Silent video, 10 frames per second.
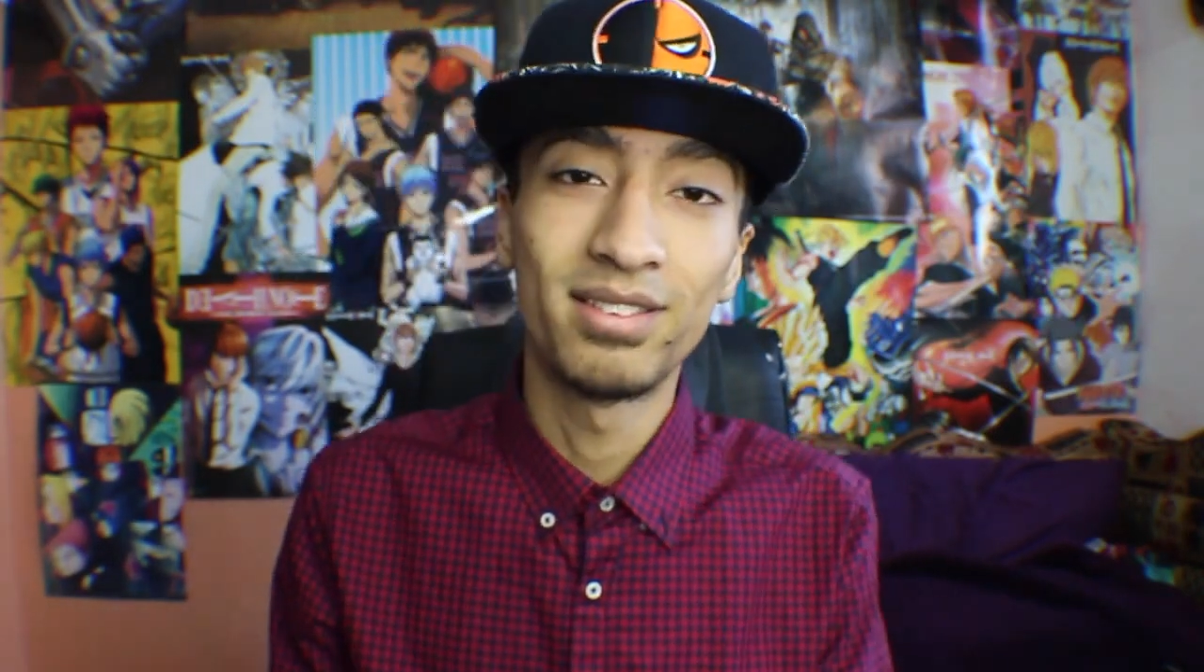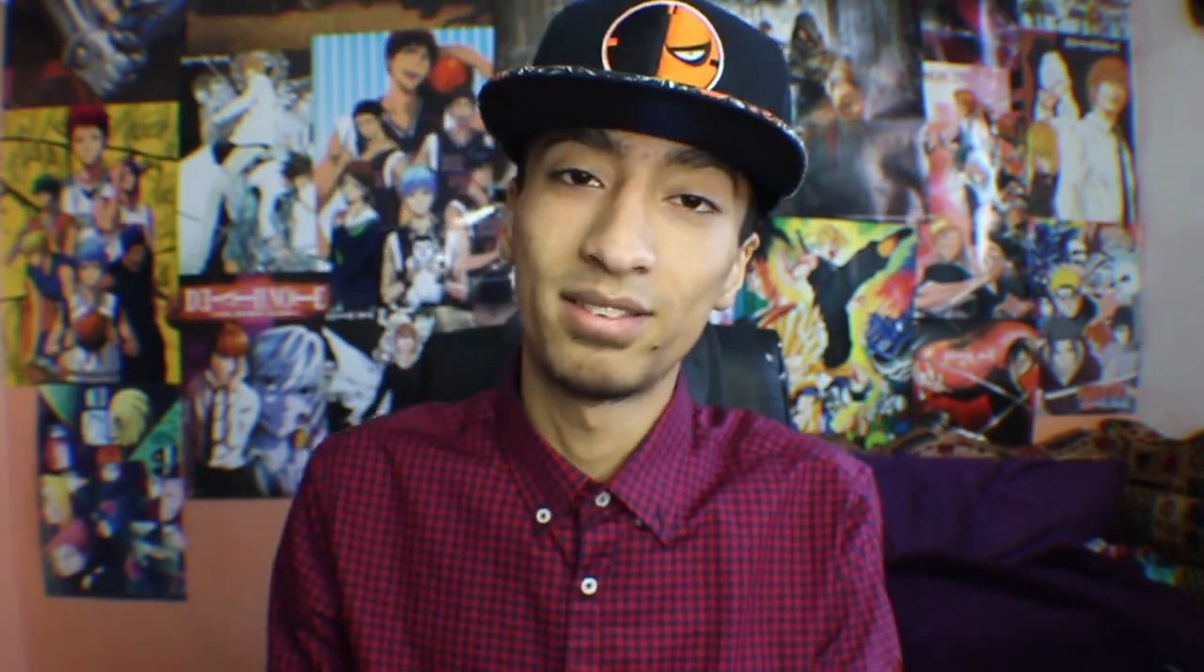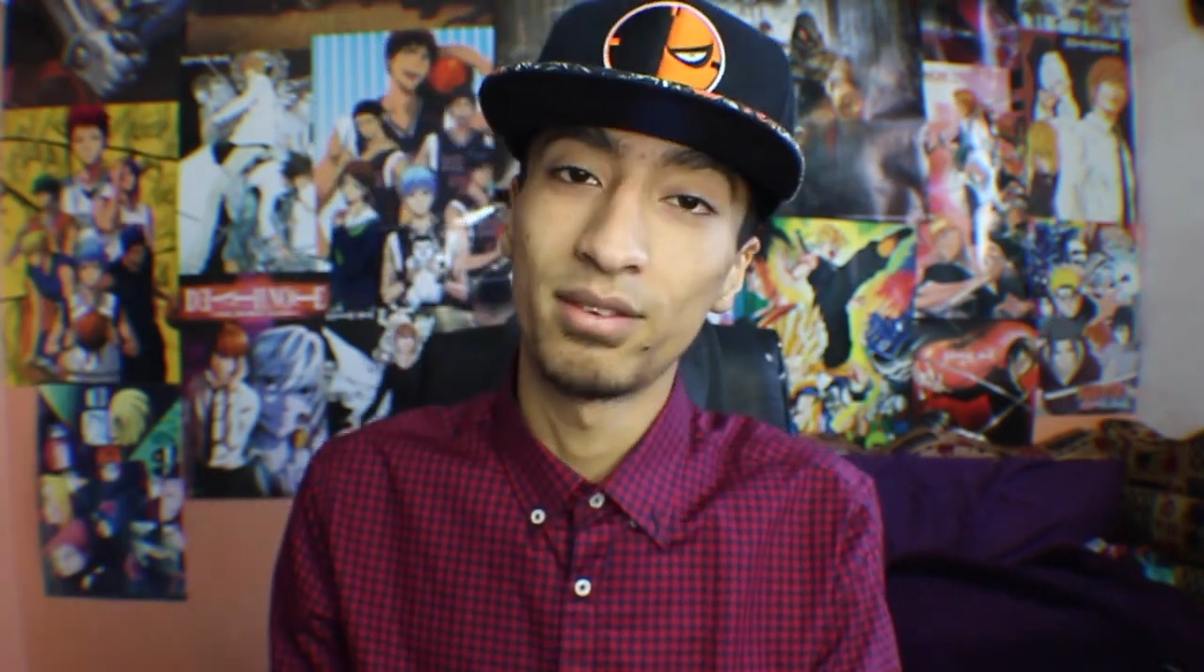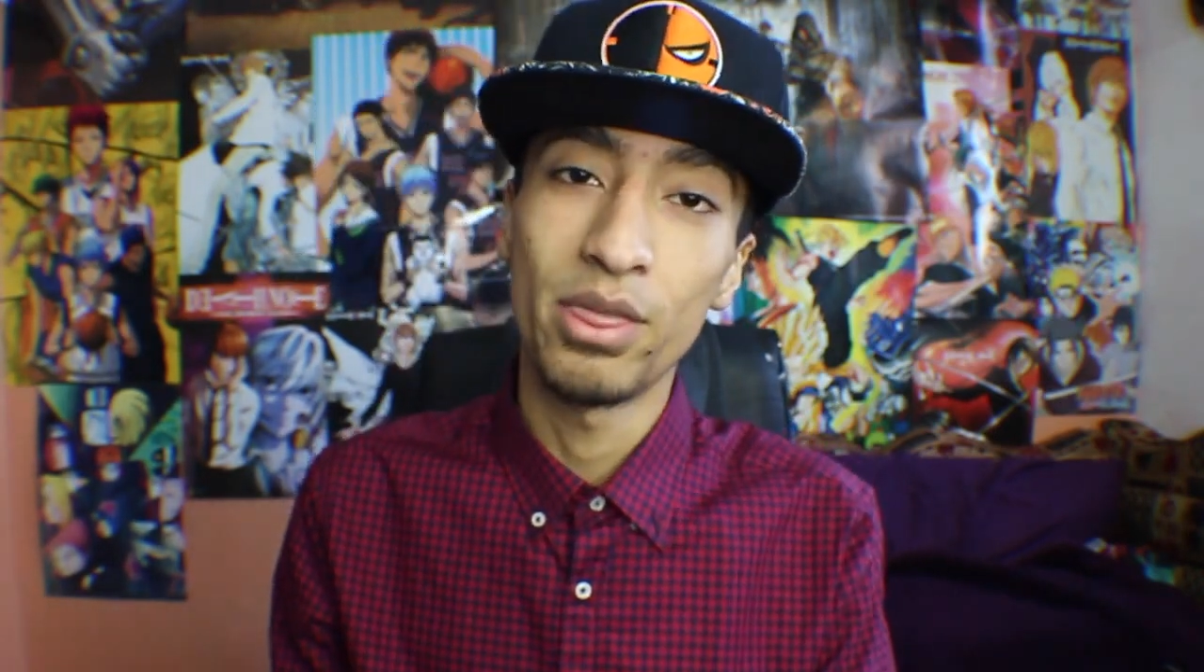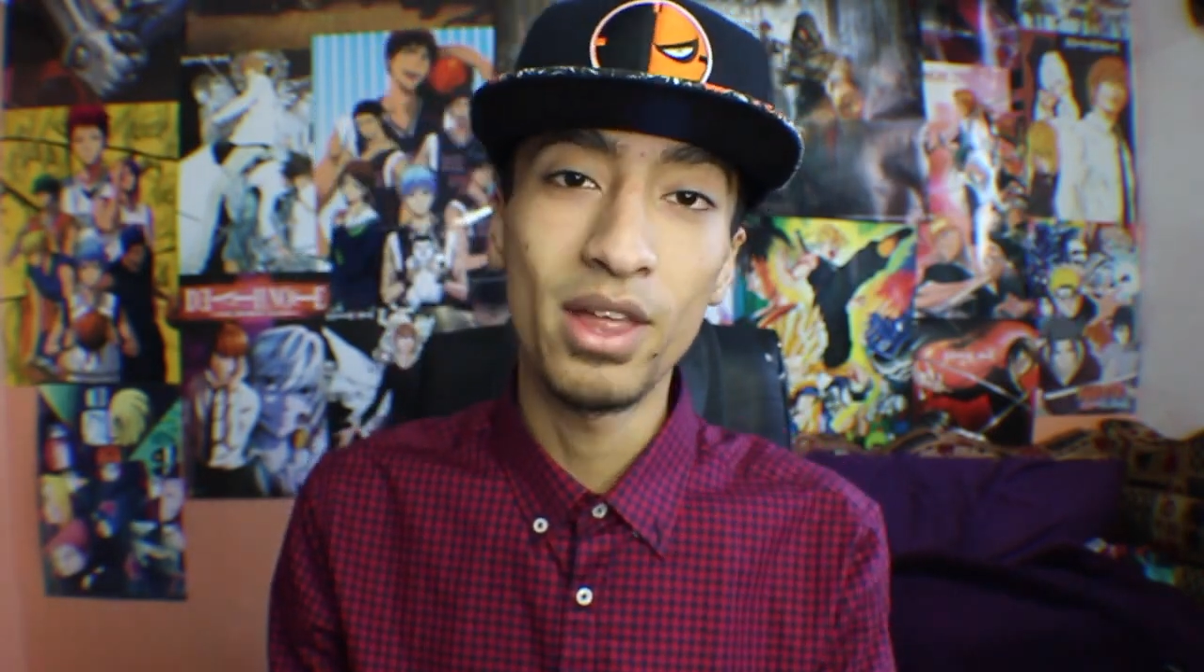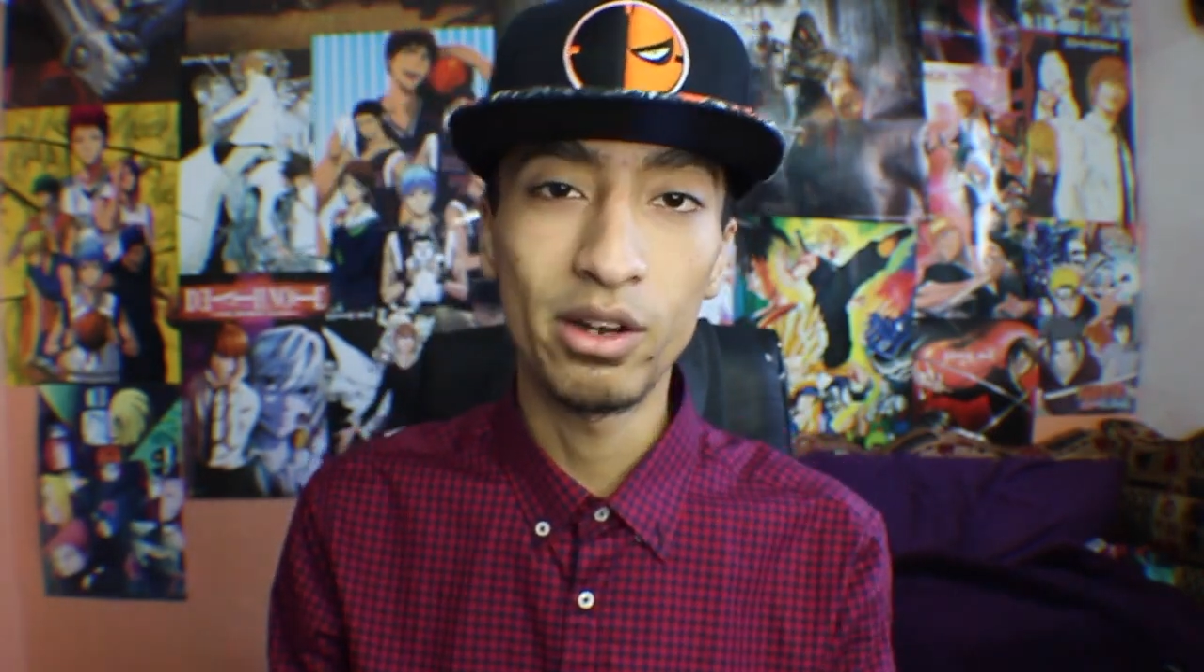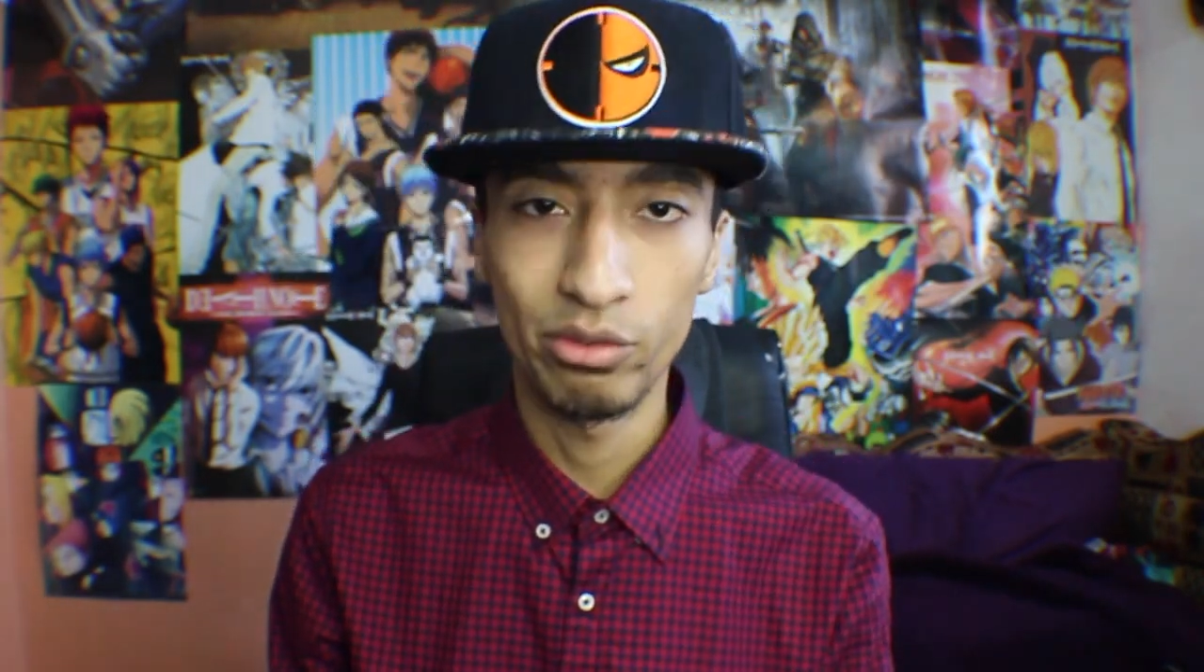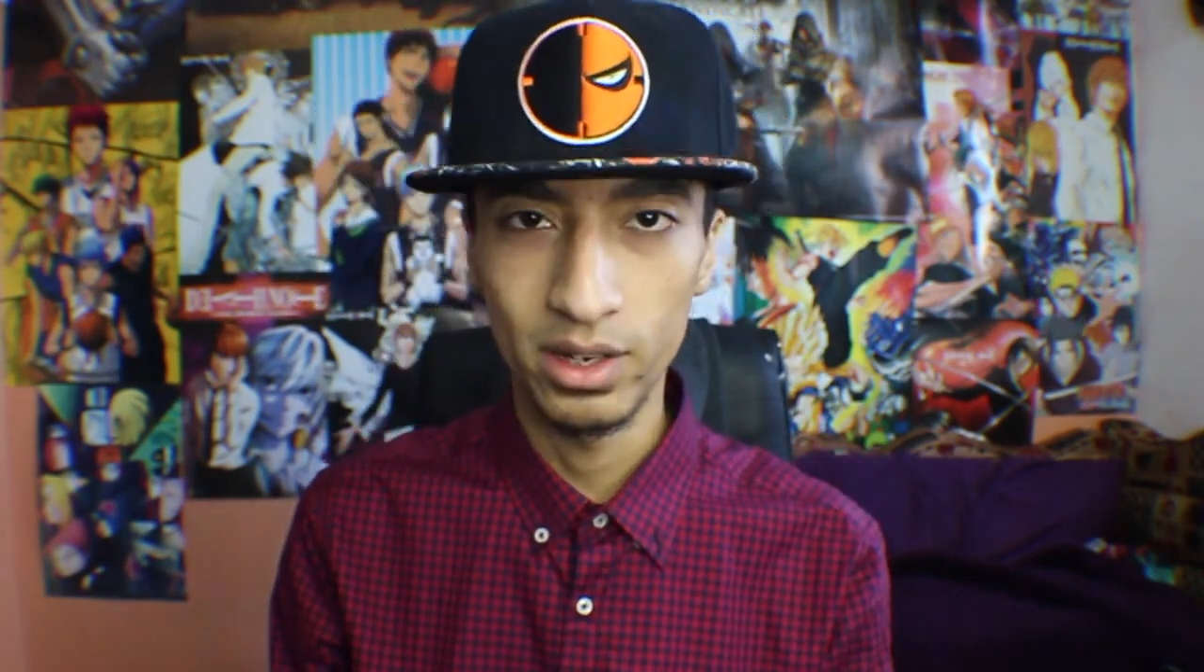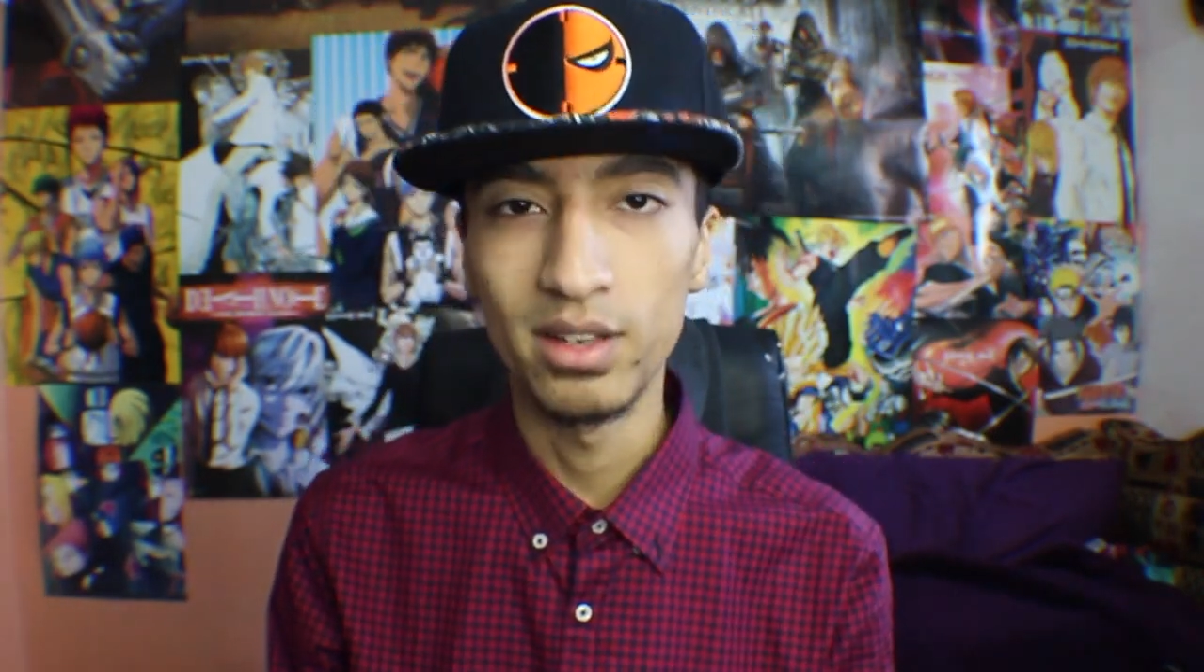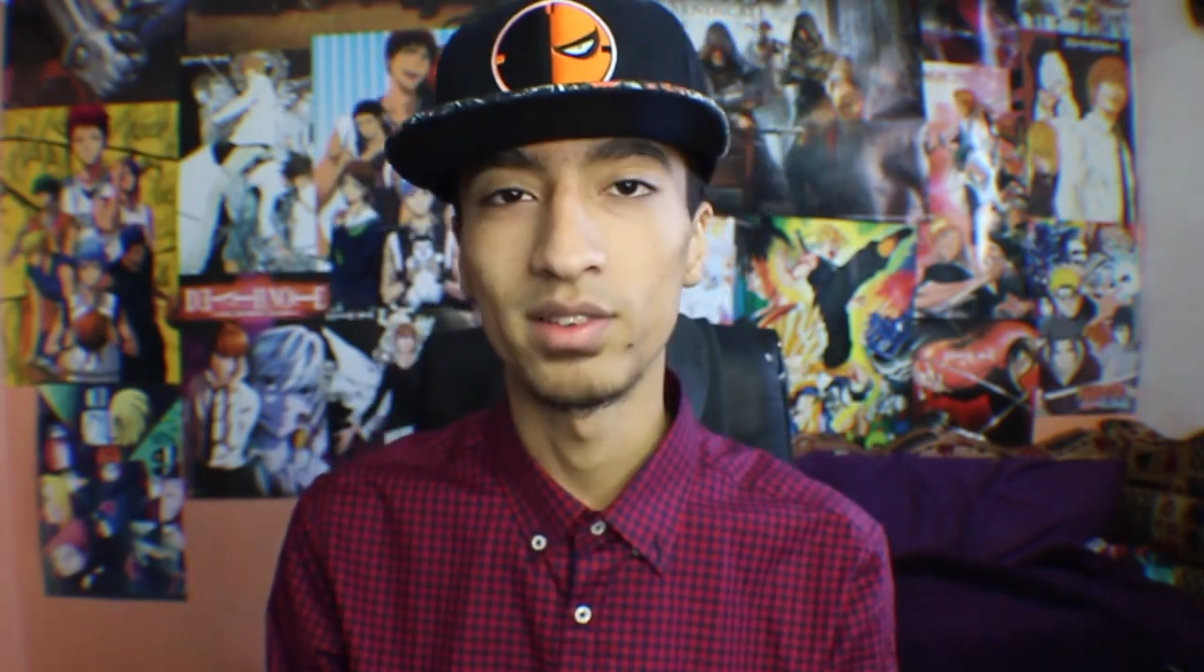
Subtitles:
thankfully